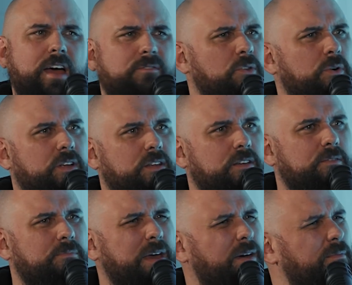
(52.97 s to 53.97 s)
I have no idea.
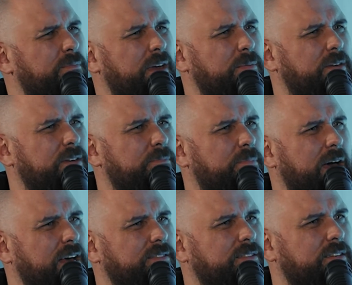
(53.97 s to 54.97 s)
Maybe in
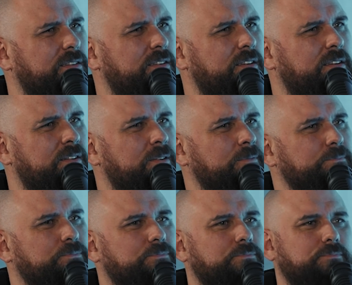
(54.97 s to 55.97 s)
passing. Can you tell that
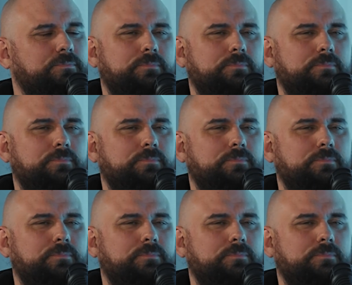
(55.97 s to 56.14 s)
story?